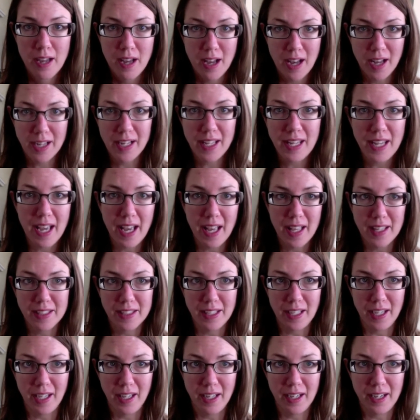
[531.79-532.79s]
Honey has
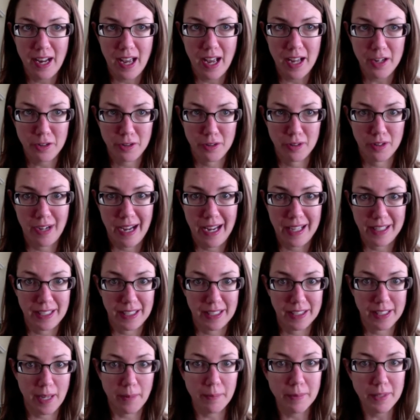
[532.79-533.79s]
a natural
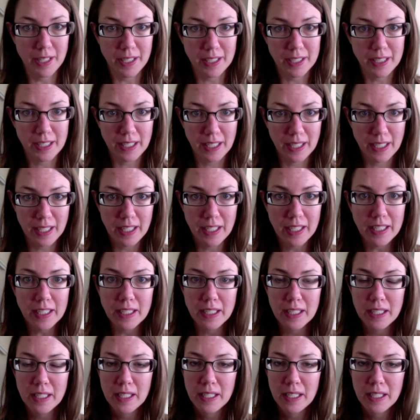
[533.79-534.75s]
antiseptic in it.